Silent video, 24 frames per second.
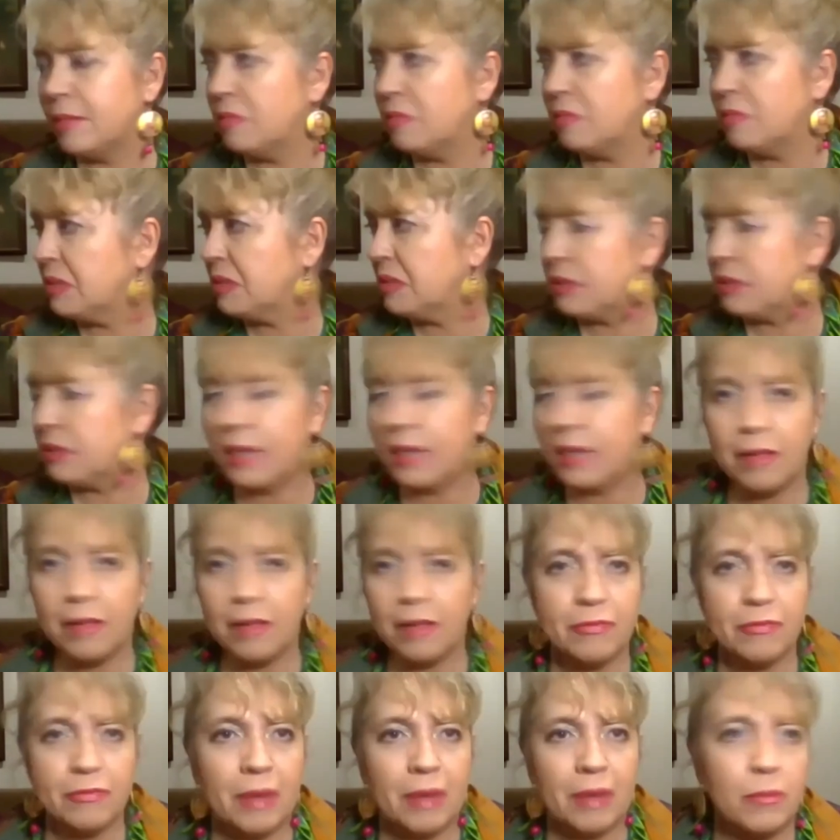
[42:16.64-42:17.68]
safe,
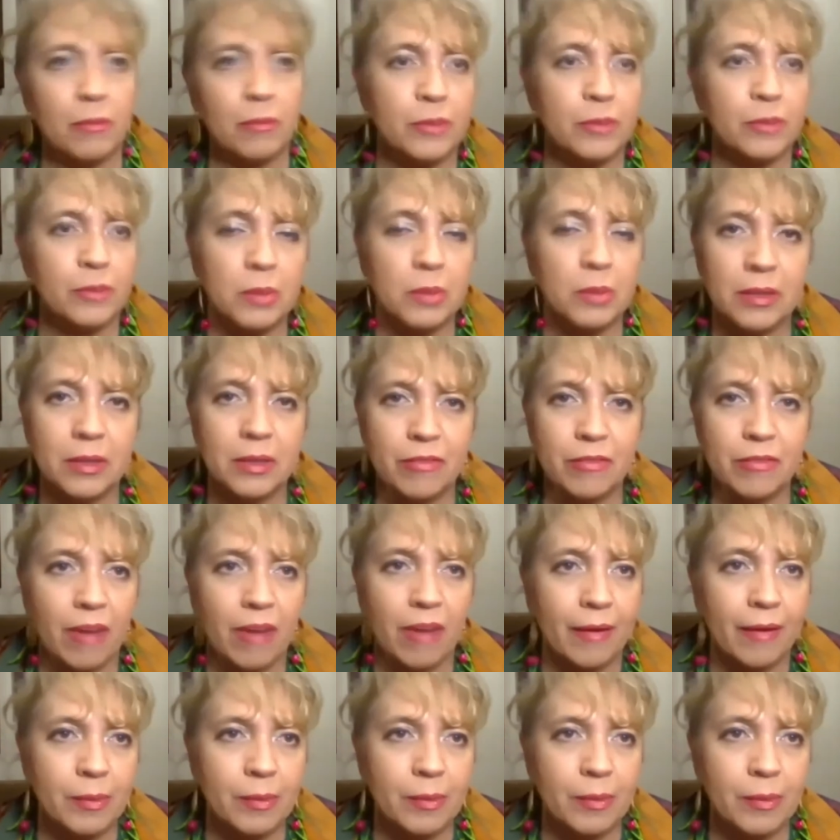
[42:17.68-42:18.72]
comfortable
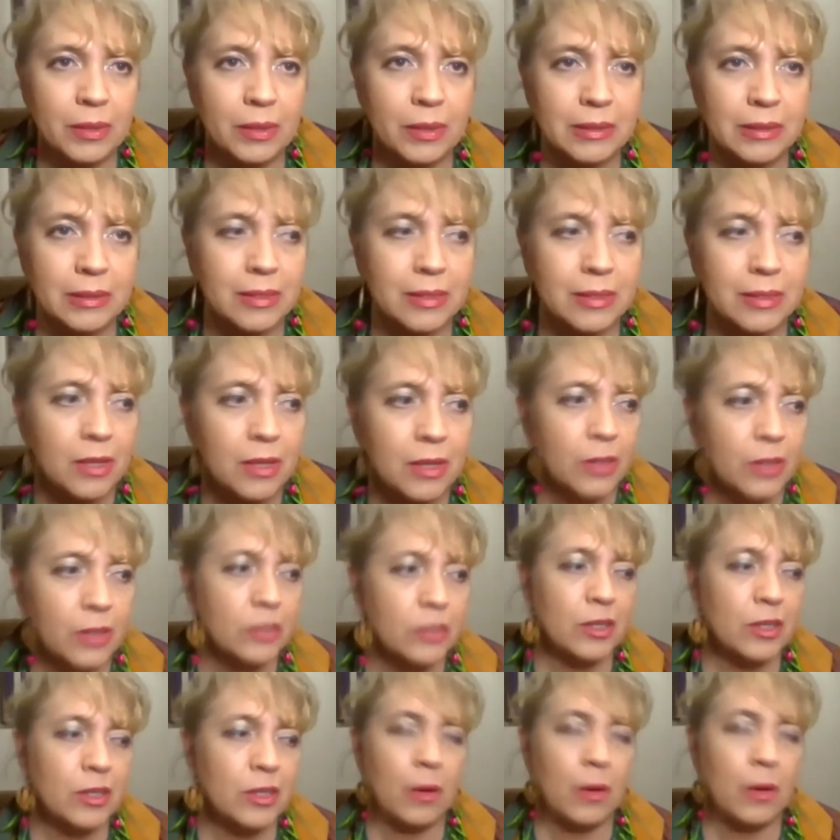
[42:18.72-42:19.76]
environments.
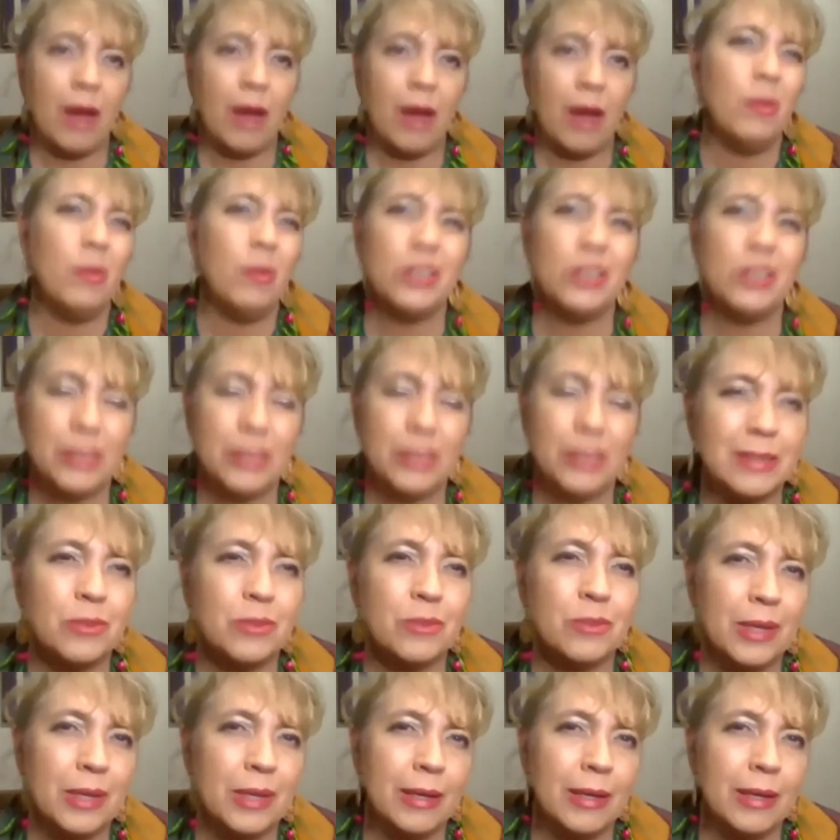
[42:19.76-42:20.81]
So how much does it
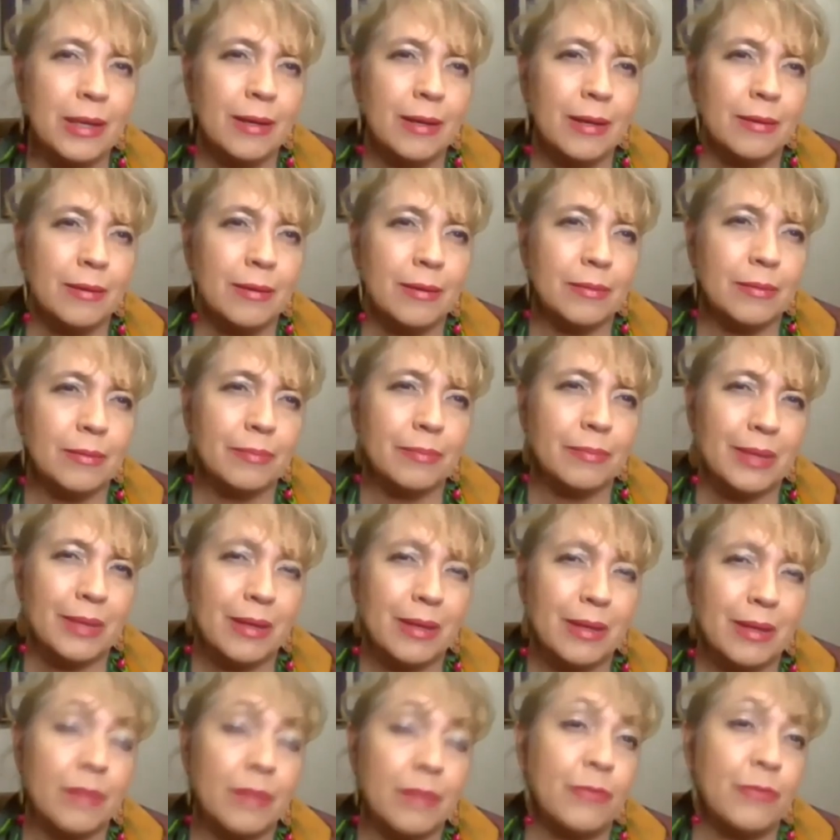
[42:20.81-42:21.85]
really
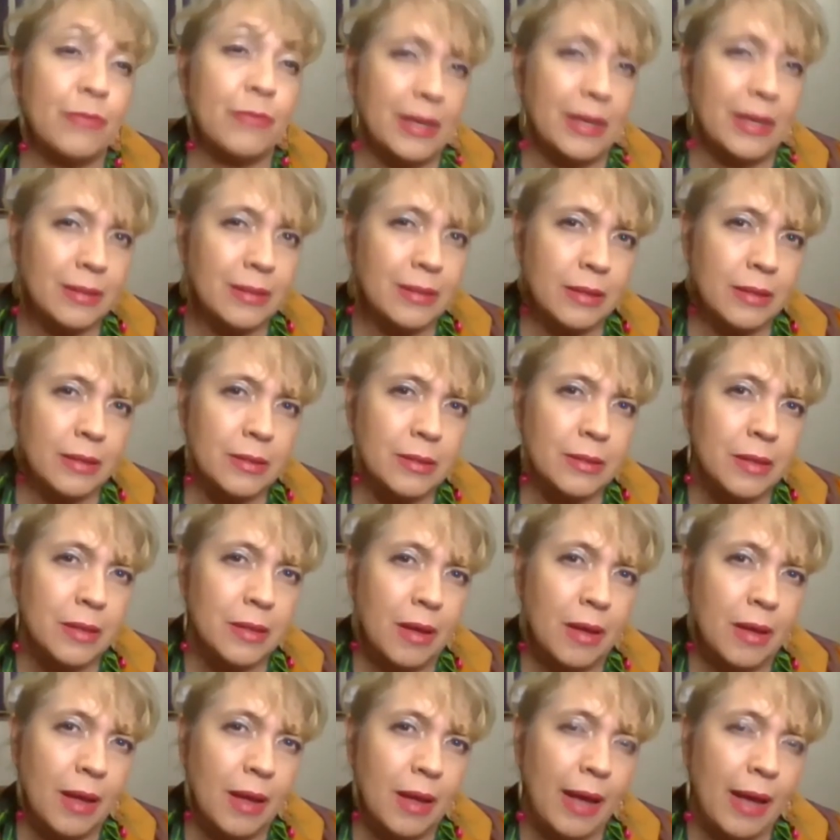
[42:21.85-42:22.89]
affect us?
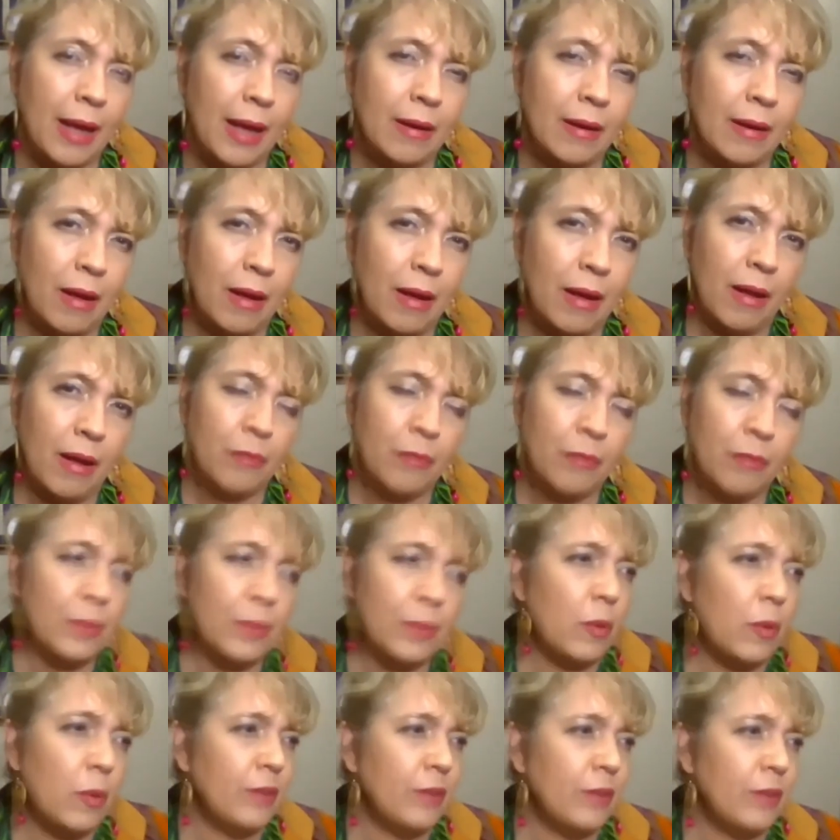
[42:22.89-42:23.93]
And I've been
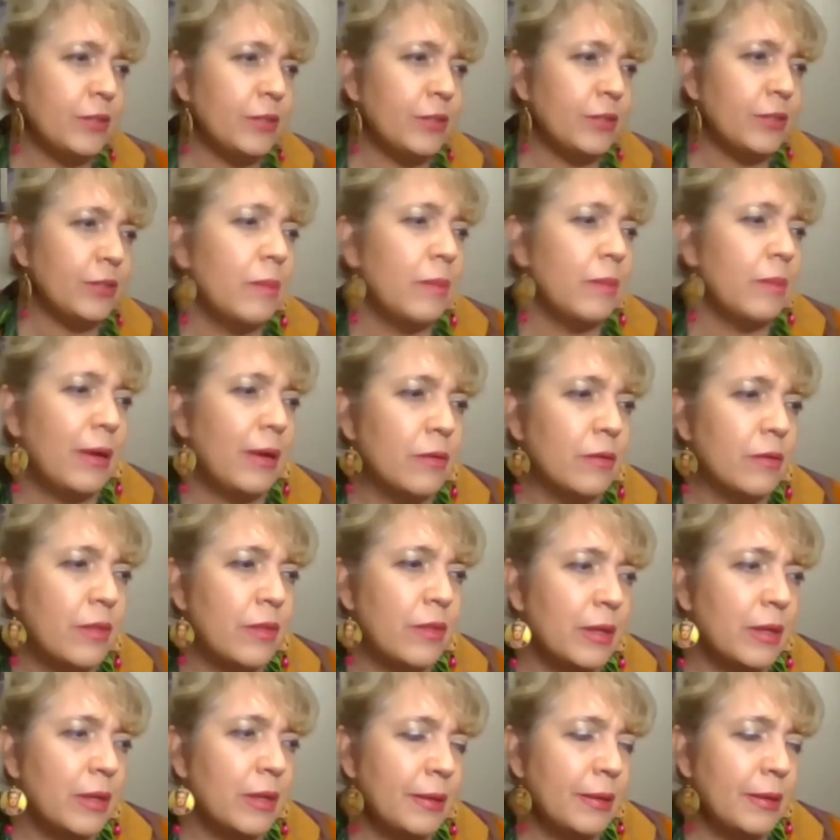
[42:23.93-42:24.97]
wondering about
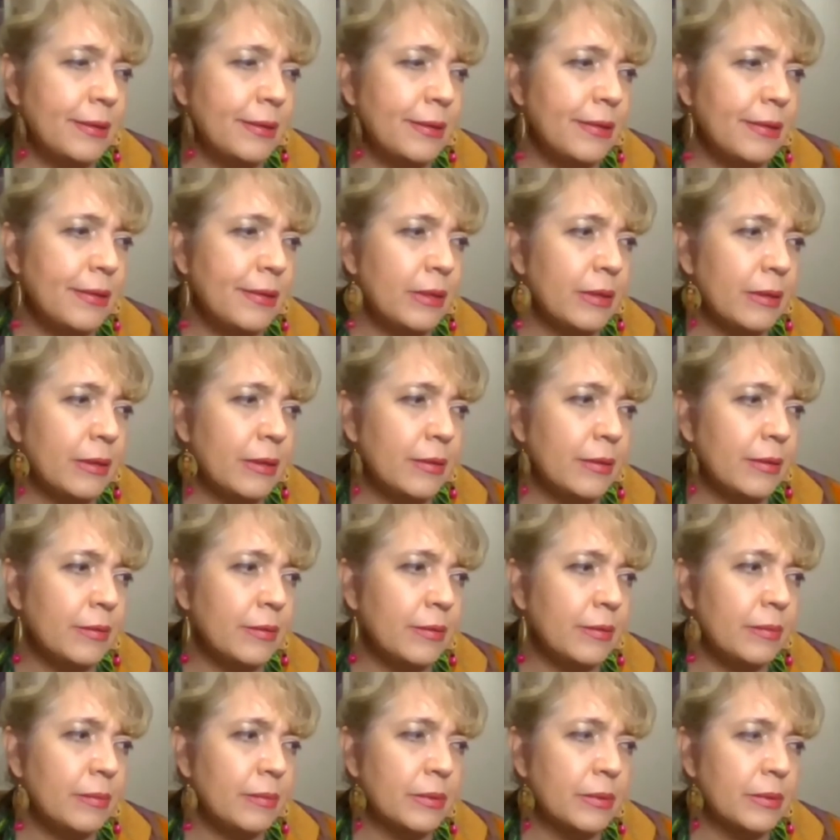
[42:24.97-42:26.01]
the
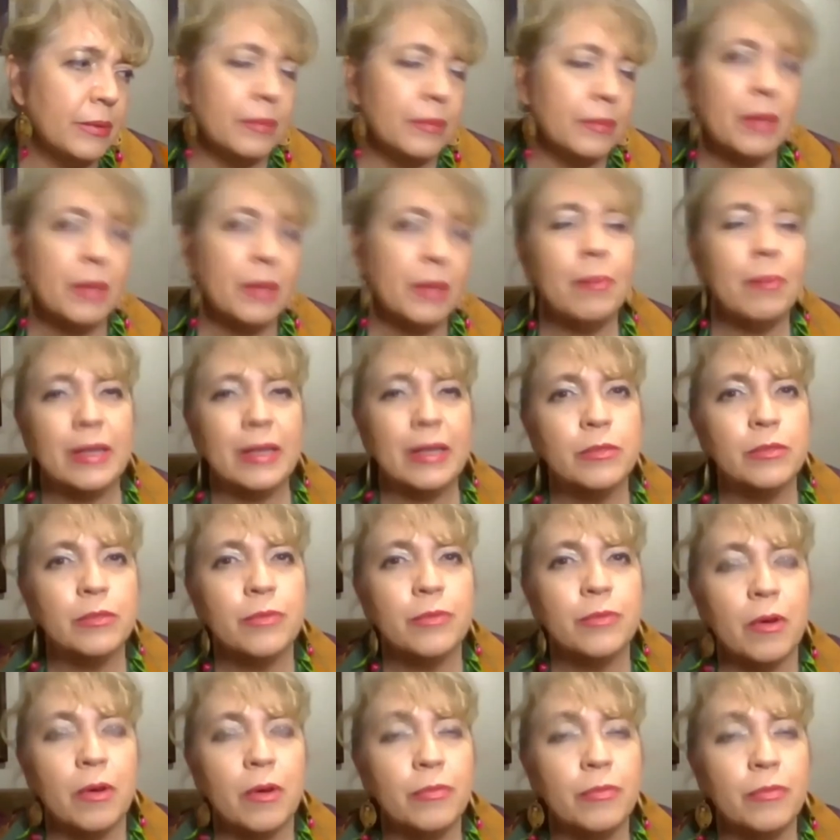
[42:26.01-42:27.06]
impacts
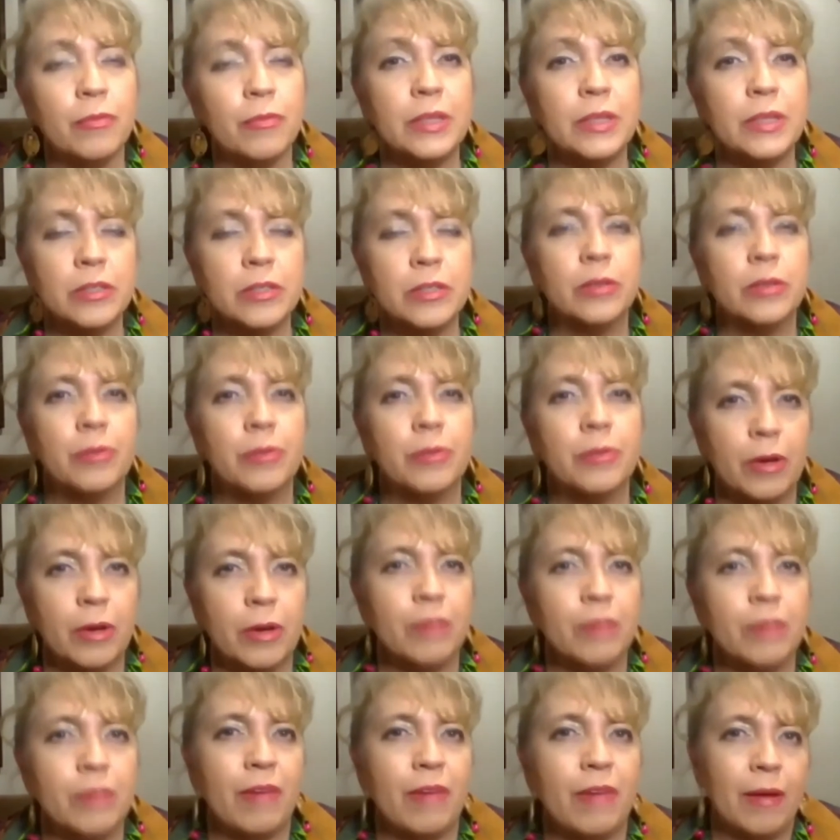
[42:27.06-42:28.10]
of this
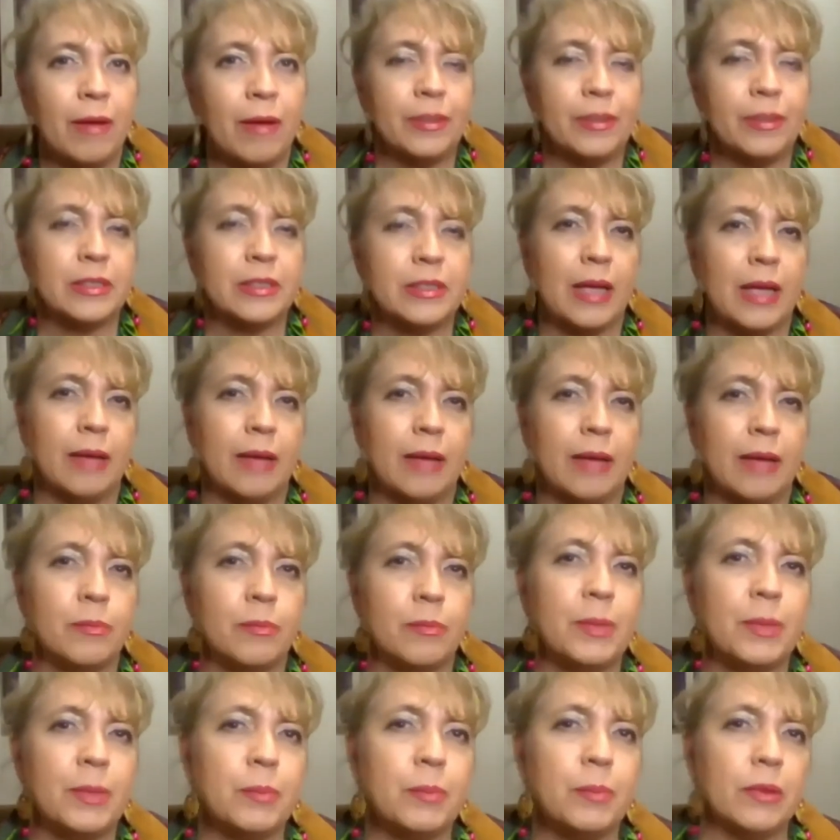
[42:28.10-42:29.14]
coronavirus and
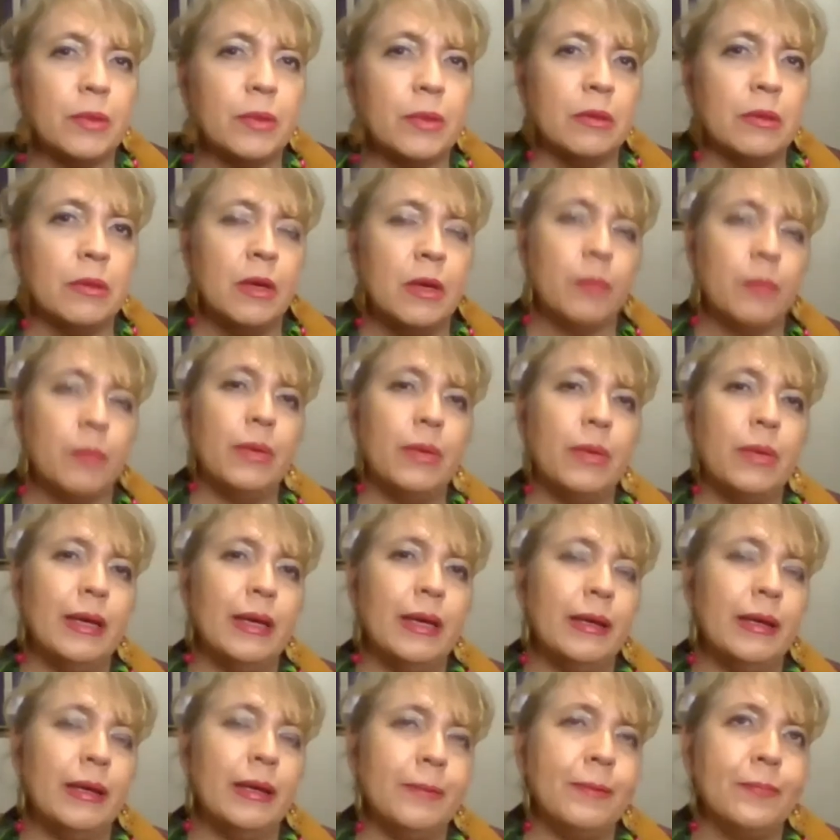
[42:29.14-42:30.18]
people being